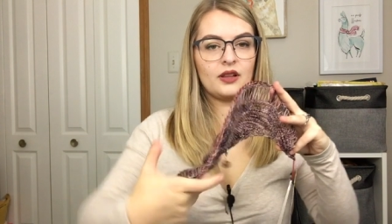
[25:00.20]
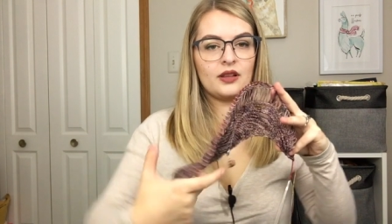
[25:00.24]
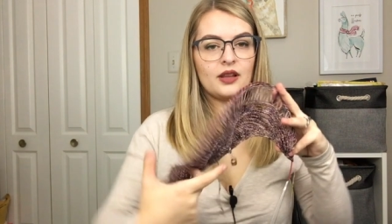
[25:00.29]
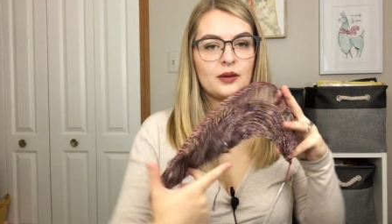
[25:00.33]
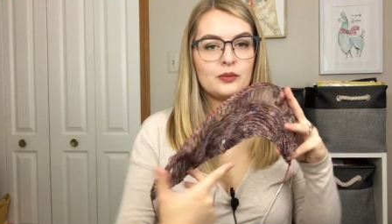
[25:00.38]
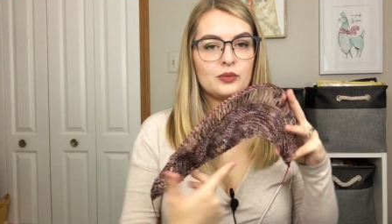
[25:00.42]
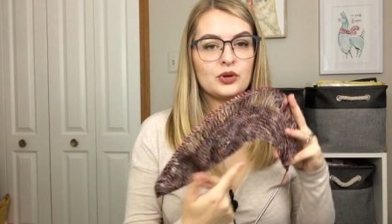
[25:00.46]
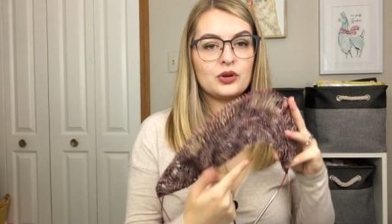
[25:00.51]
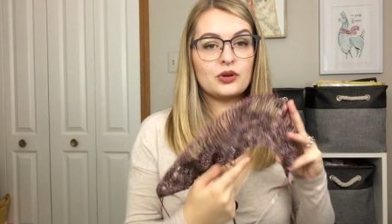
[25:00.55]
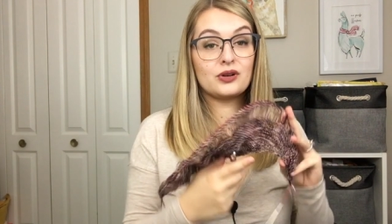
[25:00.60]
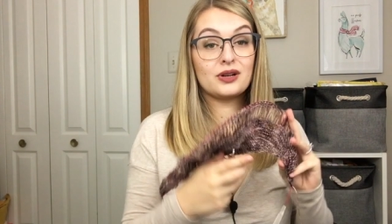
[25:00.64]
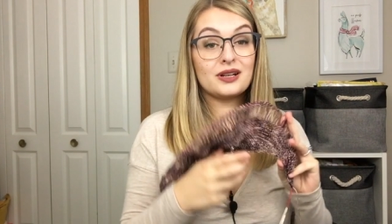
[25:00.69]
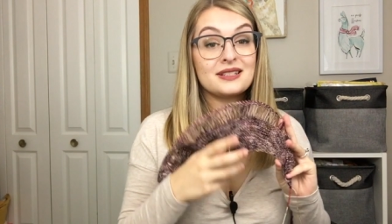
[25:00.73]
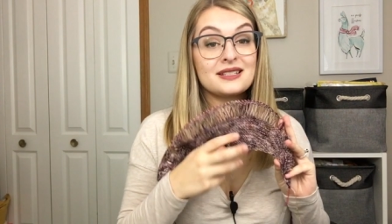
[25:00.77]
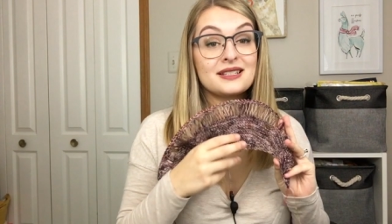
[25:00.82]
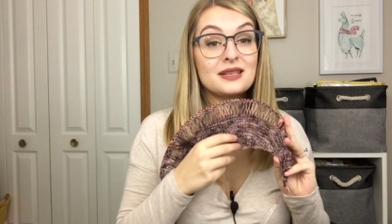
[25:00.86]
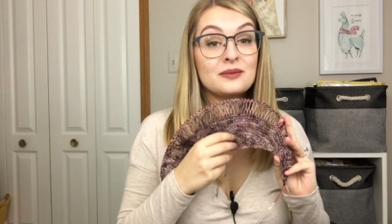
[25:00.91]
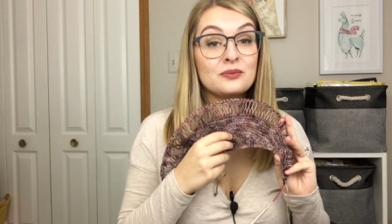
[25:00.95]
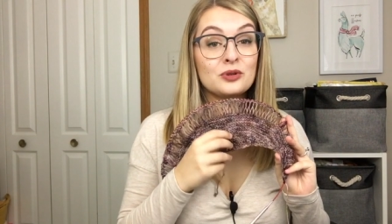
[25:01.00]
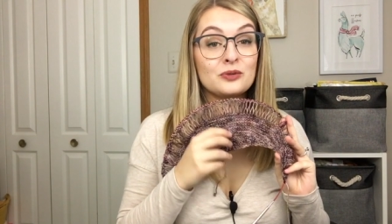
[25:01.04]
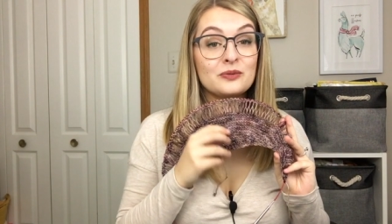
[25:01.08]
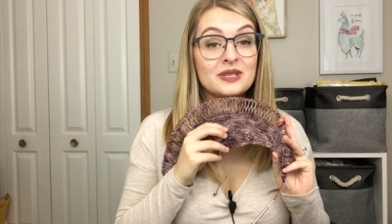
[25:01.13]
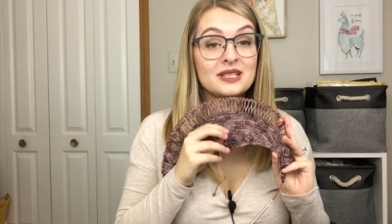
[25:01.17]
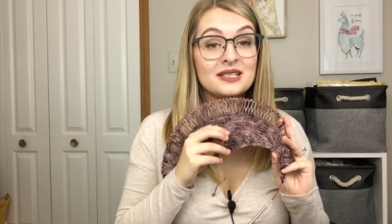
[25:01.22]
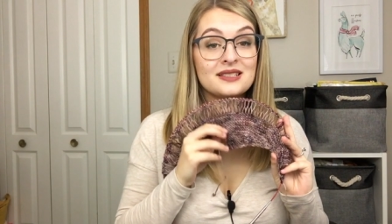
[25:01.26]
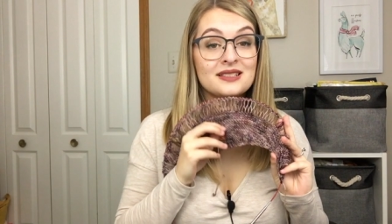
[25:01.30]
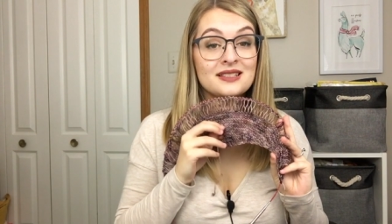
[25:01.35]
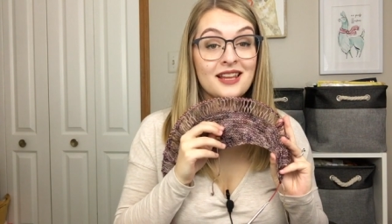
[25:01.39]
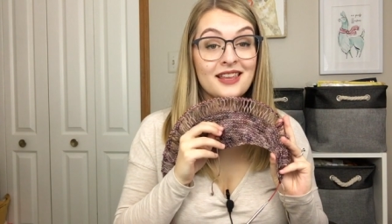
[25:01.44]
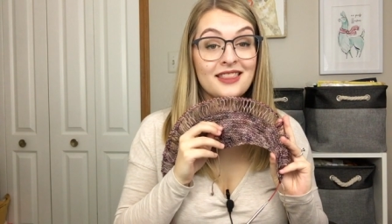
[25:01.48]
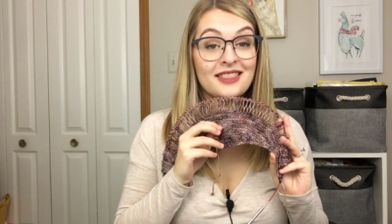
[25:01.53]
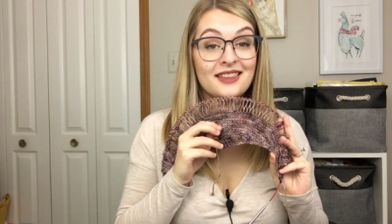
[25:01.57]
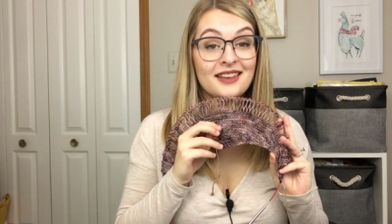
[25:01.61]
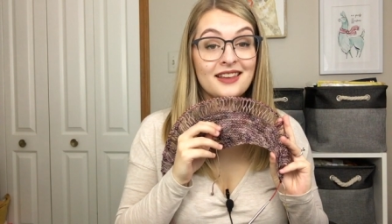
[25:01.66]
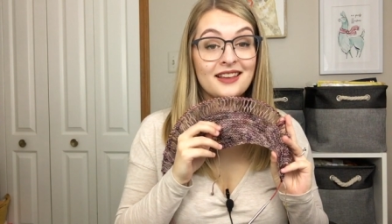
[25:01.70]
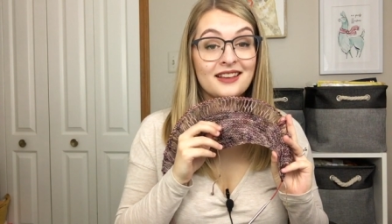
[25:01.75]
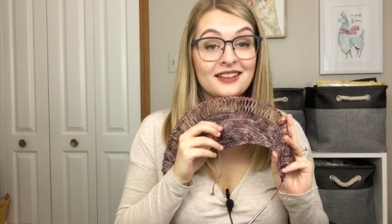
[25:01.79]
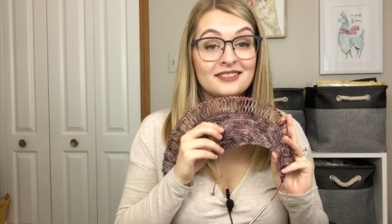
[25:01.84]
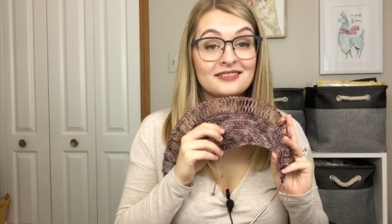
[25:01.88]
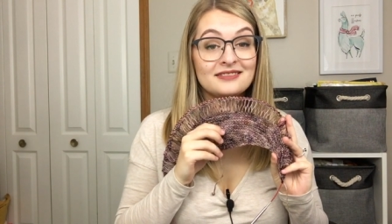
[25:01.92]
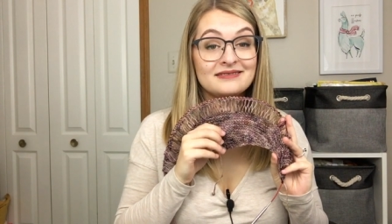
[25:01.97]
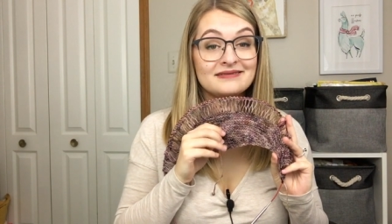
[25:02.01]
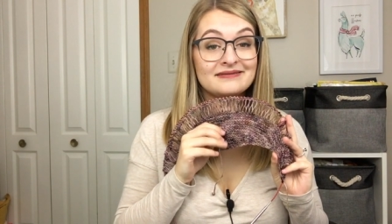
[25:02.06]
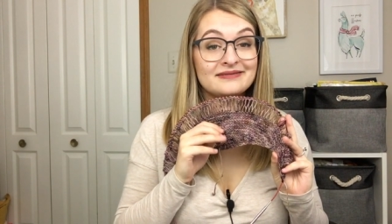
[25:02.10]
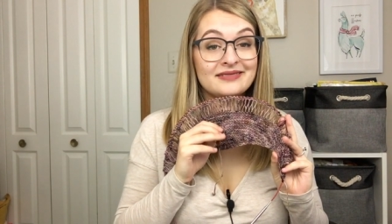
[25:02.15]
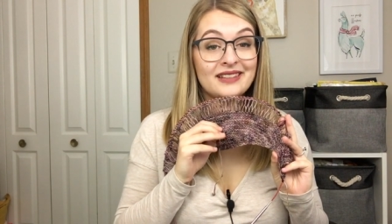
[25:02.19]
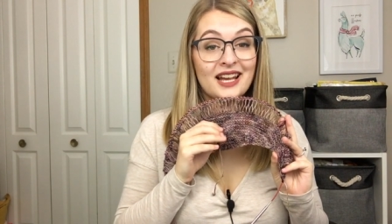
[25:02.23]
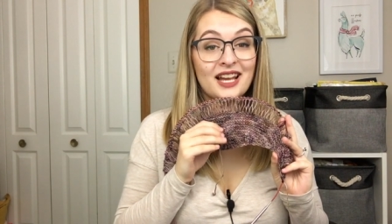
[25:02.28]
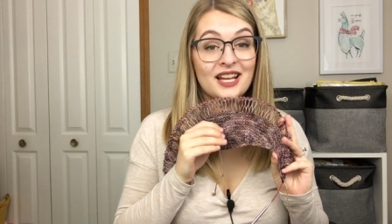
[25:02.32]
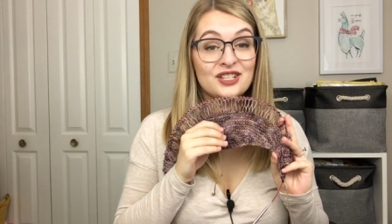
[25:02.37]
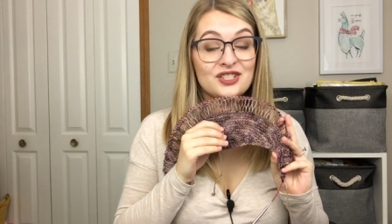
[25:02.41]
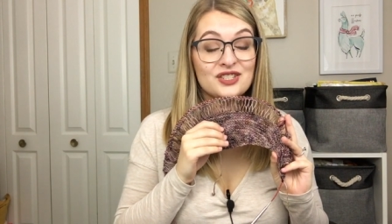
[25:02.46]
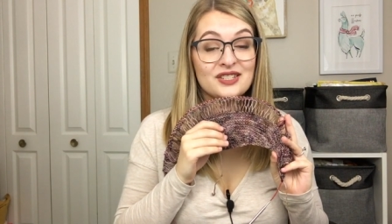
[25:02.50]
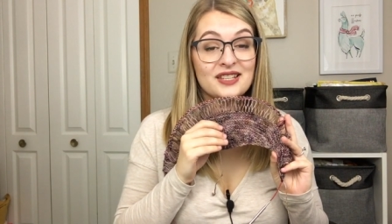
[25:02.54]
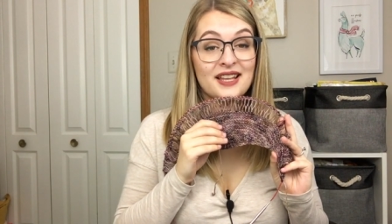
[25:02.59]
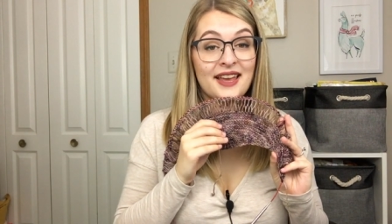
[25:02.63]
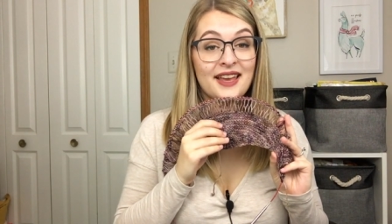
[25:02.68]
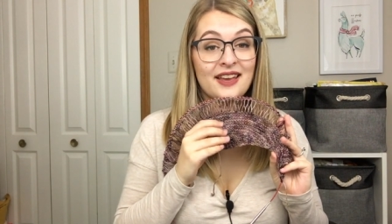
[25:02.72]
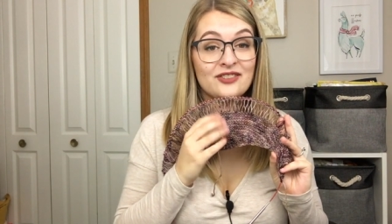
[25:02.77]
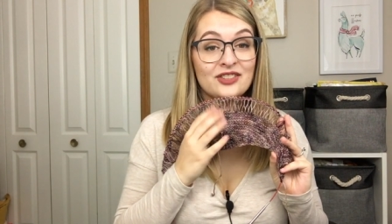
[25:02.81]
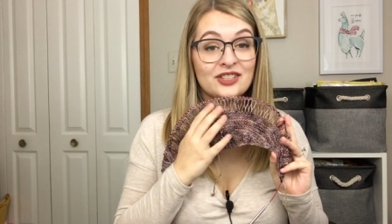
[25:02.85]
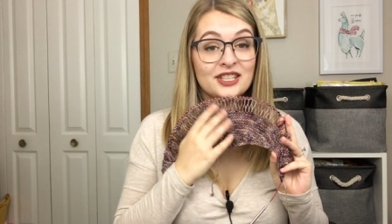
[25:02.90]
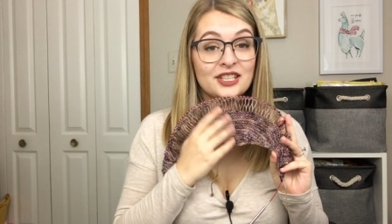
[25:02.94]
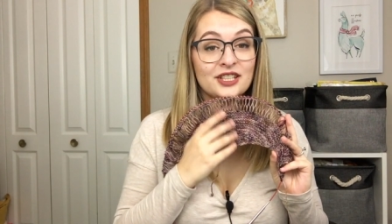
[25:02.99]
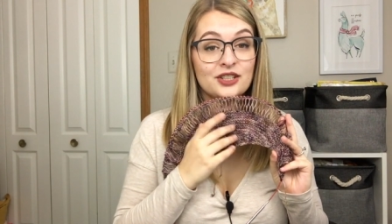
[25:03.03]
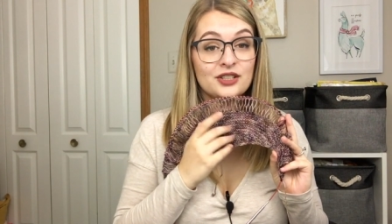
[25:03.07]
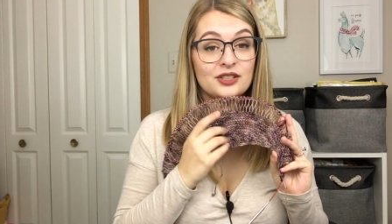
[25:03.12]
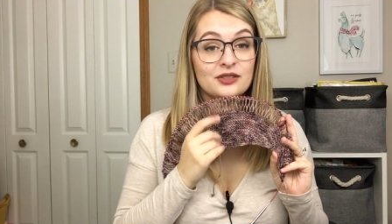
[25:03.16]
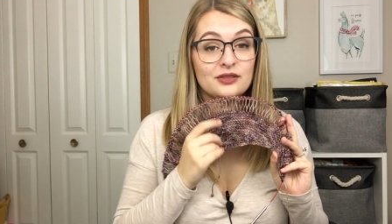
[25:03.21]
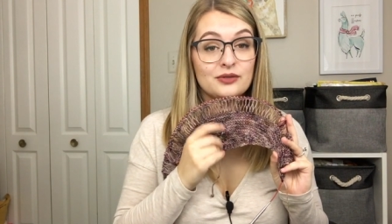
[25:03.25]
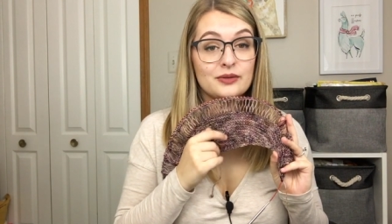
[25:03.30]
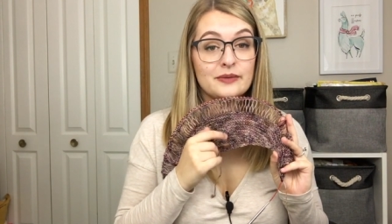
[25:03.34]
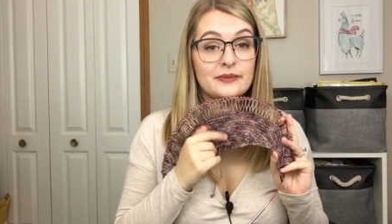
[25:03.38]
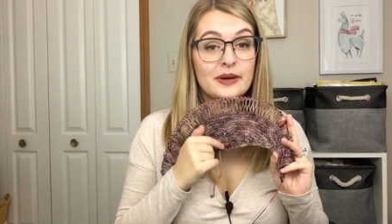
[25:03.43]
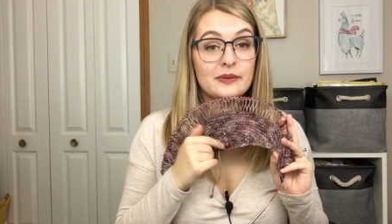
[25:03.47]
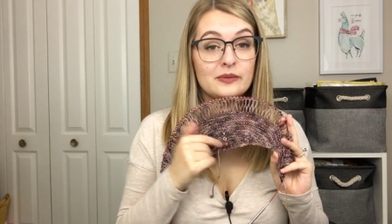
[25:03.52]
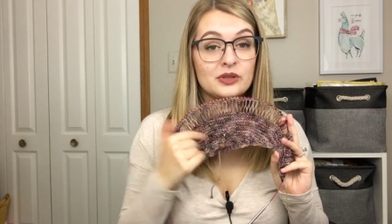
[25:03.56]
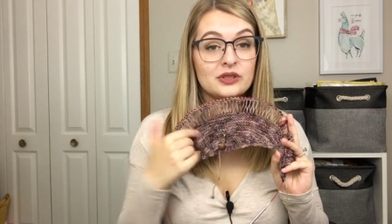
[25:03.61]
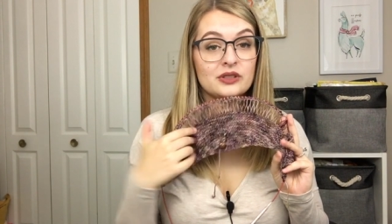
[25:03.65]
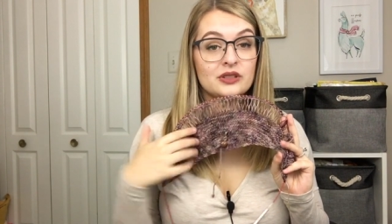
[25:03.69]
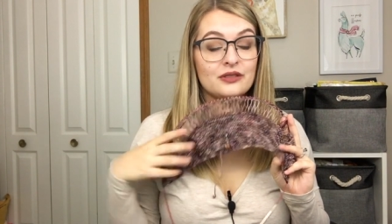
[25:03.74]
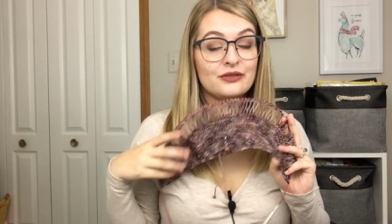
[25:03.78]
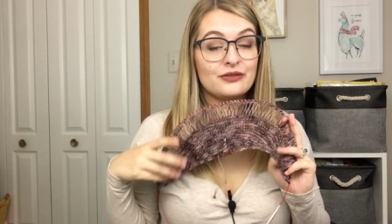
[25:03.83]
That progress keeper means nothing. I just have it there to remember